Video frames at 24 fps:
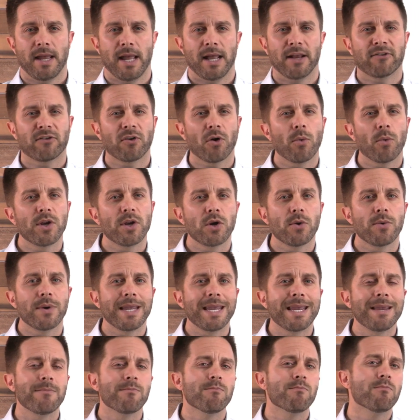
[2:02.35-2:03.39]
And when you
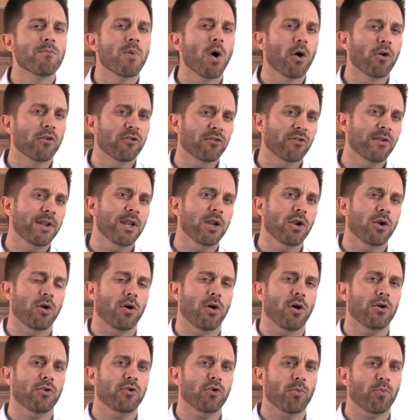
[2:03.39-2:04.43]
eat mostly
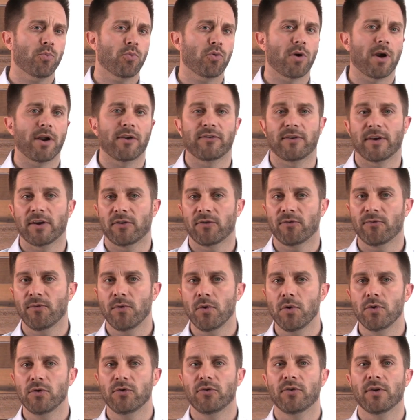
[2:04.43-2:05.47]
cooked or processed
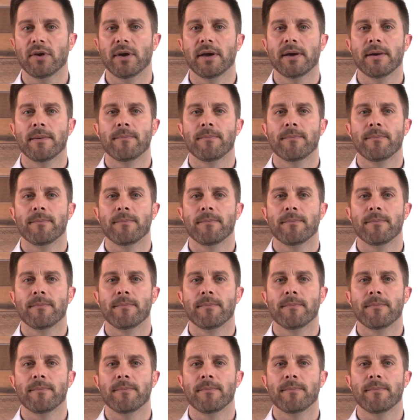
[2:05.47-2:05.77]
foods,